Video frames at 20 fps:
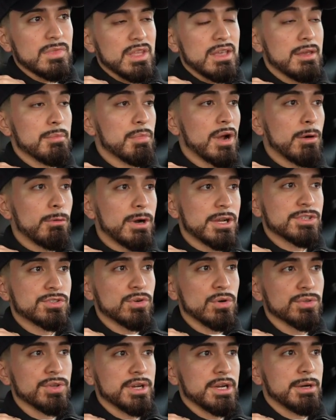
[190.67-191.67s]
in my right
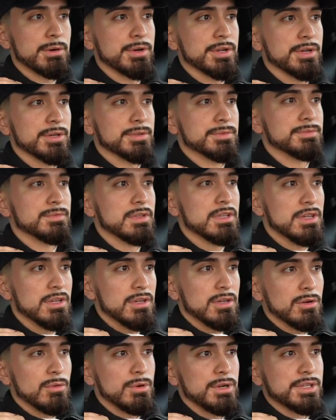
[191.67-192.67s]
shoulder area,
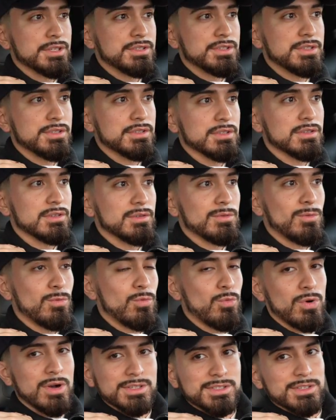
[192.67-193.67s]
which
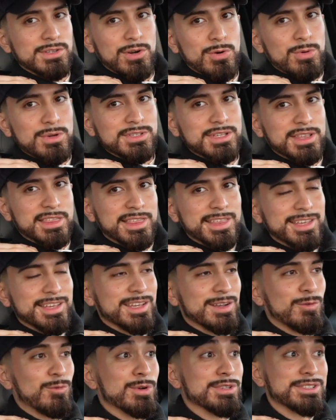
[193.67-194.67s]
wasn't always a thing,
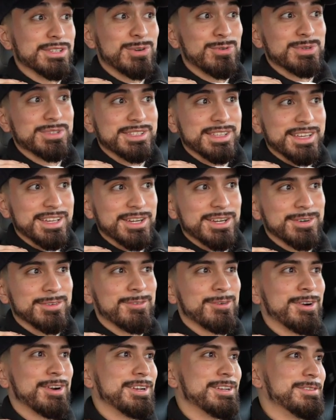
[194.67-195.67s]
wasn't always there,
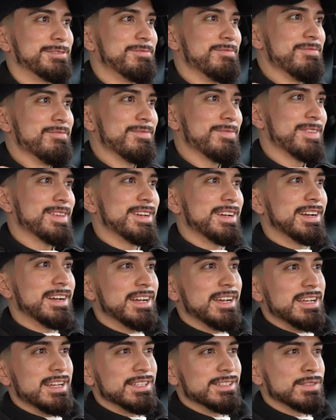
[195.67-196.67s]
right?
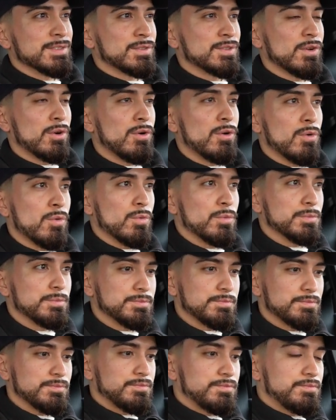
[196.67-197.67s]
And so
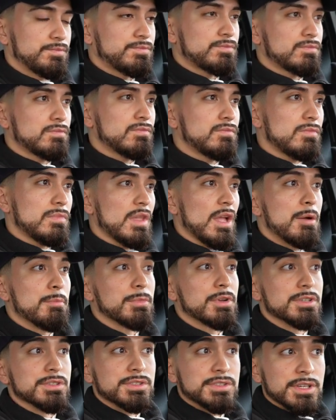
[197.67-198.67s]

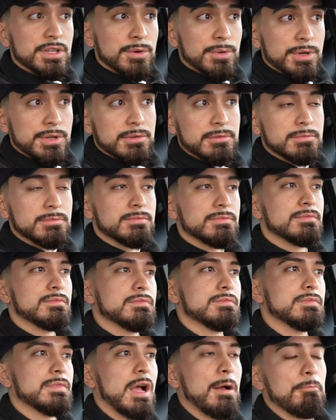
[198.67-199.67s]

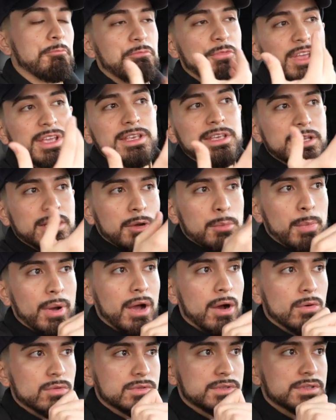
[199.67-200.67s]
I'm thinking
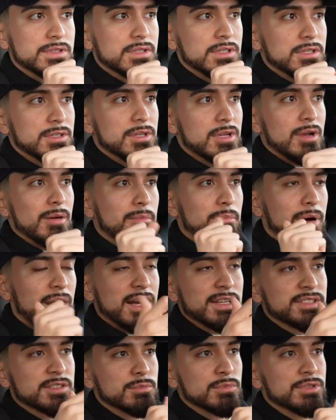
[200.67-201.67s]
about
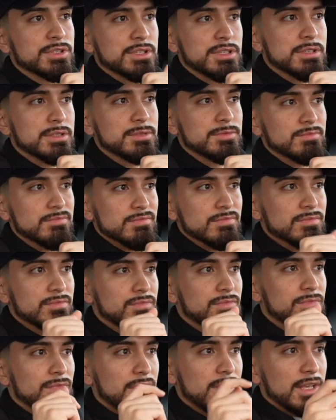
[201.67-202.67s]
possibly
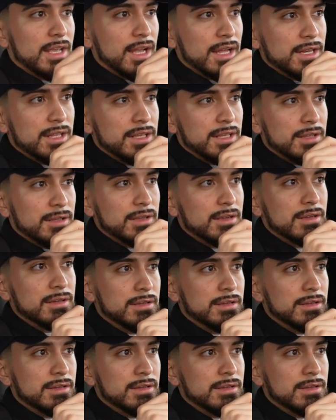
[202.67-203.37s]
getting